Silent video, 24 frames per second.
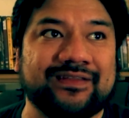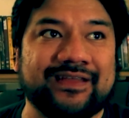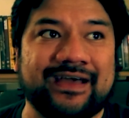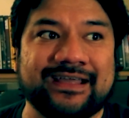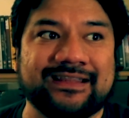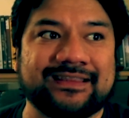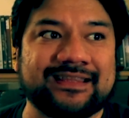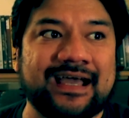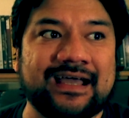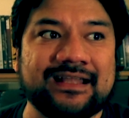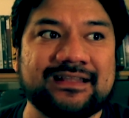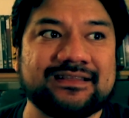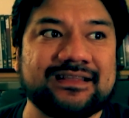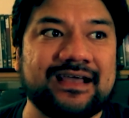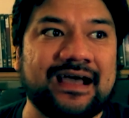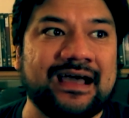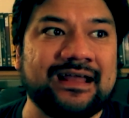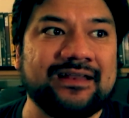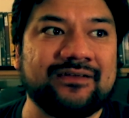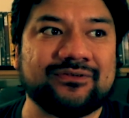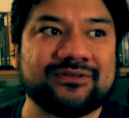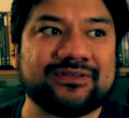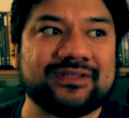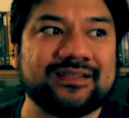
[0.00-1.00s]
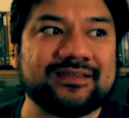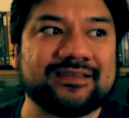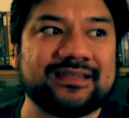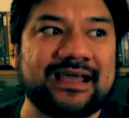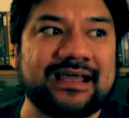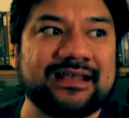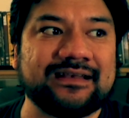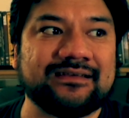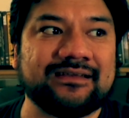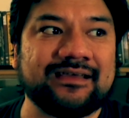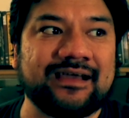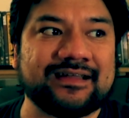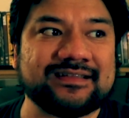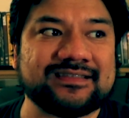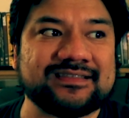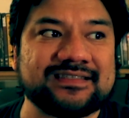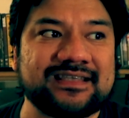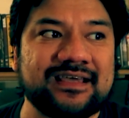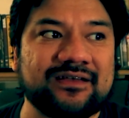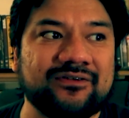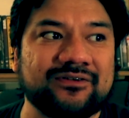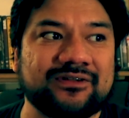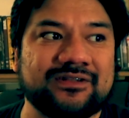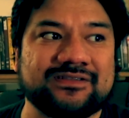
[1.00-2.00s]
Like, that, I don't think that got
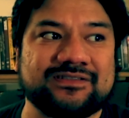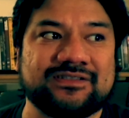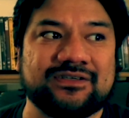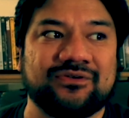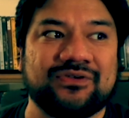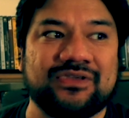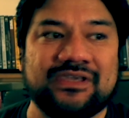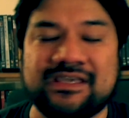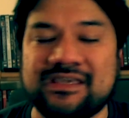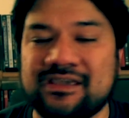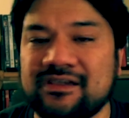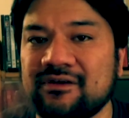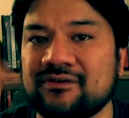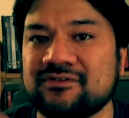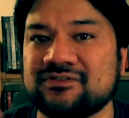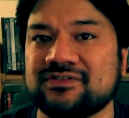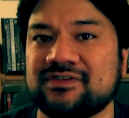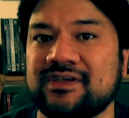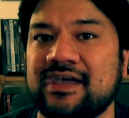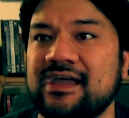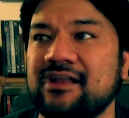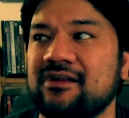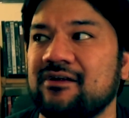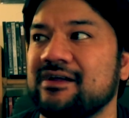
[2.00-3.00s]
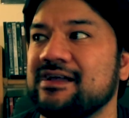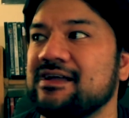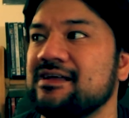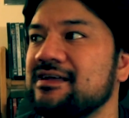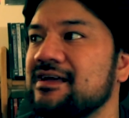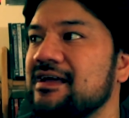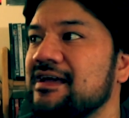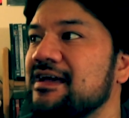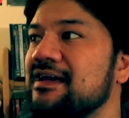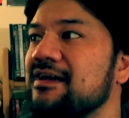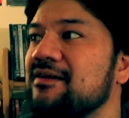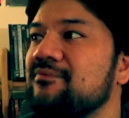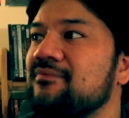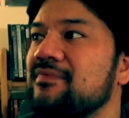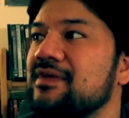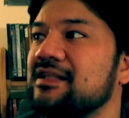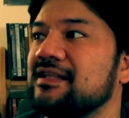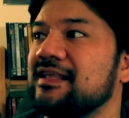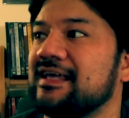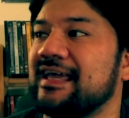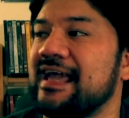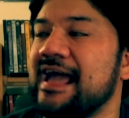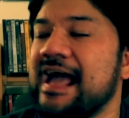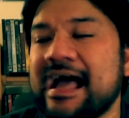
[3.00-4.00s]
settled until years later. Him
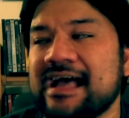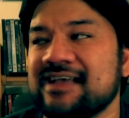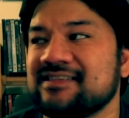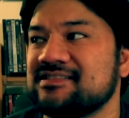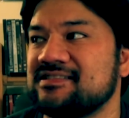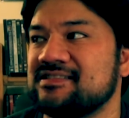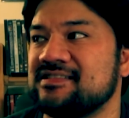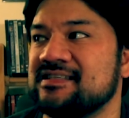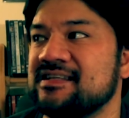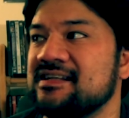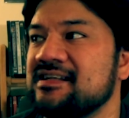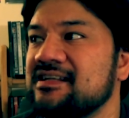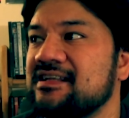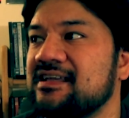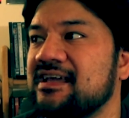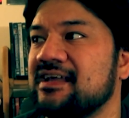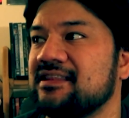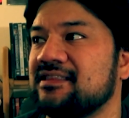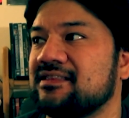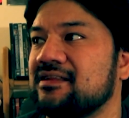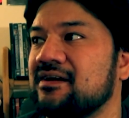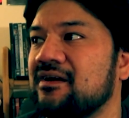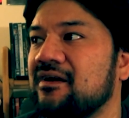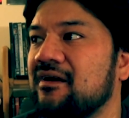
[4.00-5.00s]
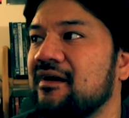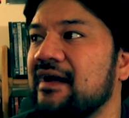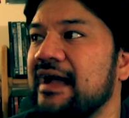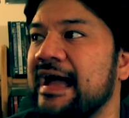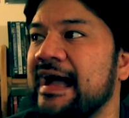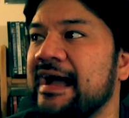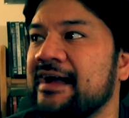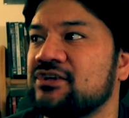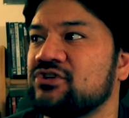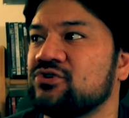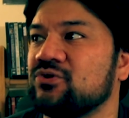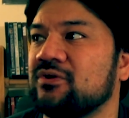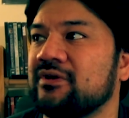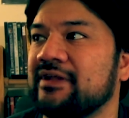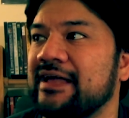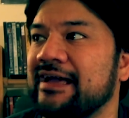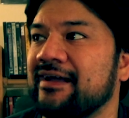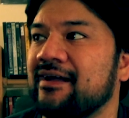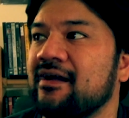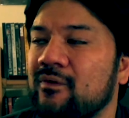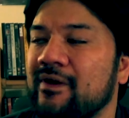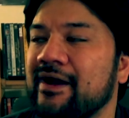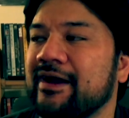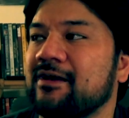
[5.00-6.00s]
and the cast didn't get their actual,
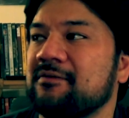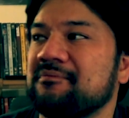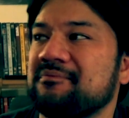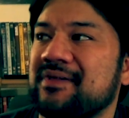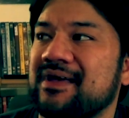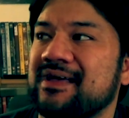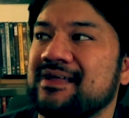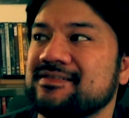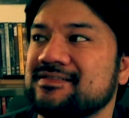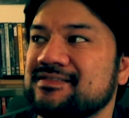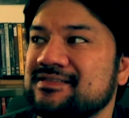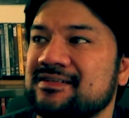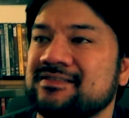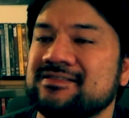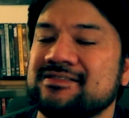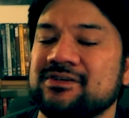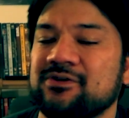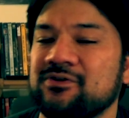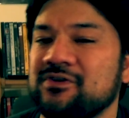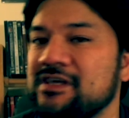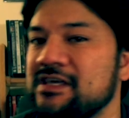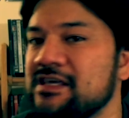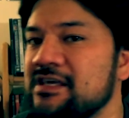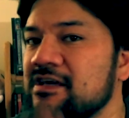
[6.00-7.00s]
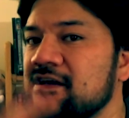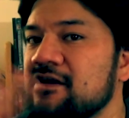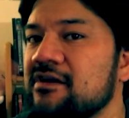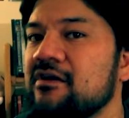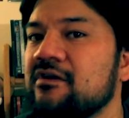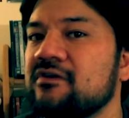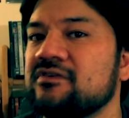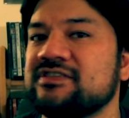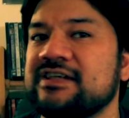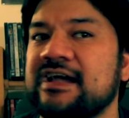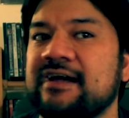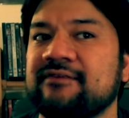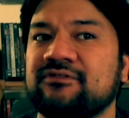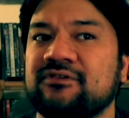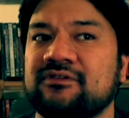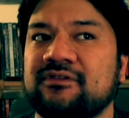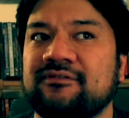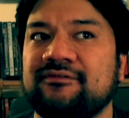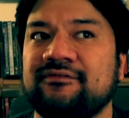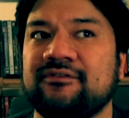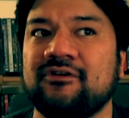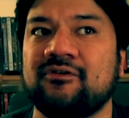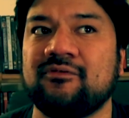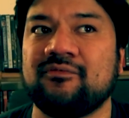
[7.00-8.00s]
like, recompense until years after
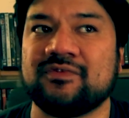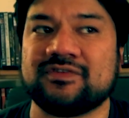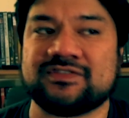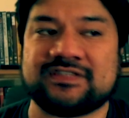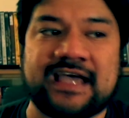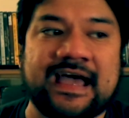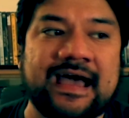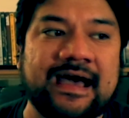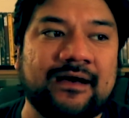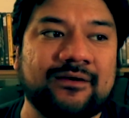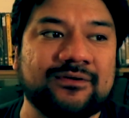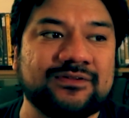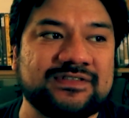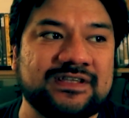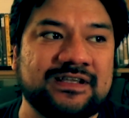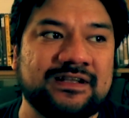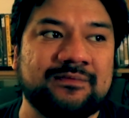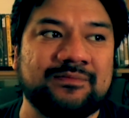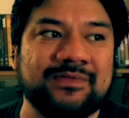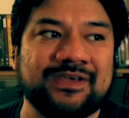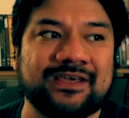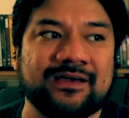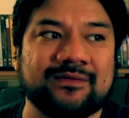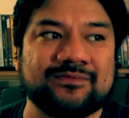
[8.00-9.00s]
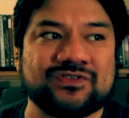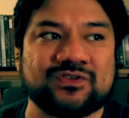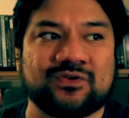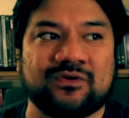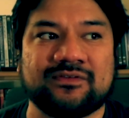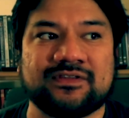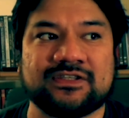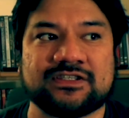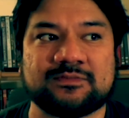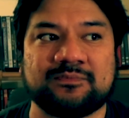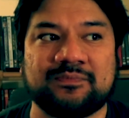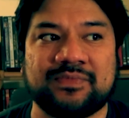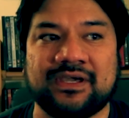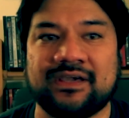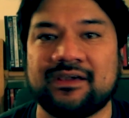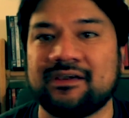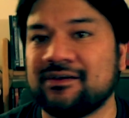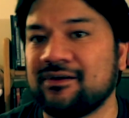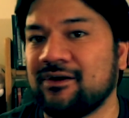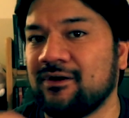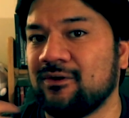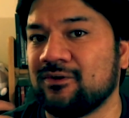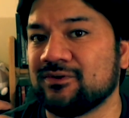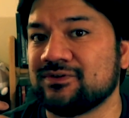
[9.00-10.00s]
the film was out and it becomes sort of this big
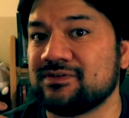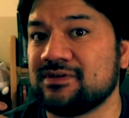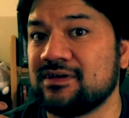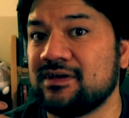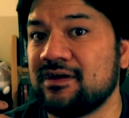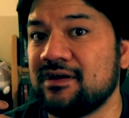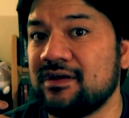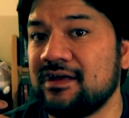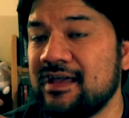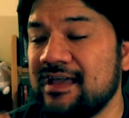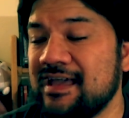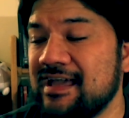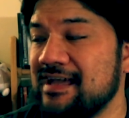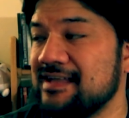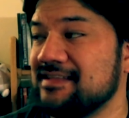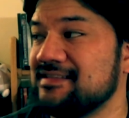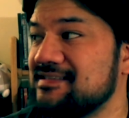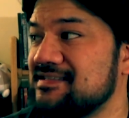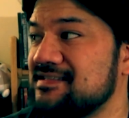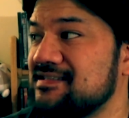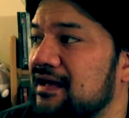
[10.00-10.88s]
cult hit.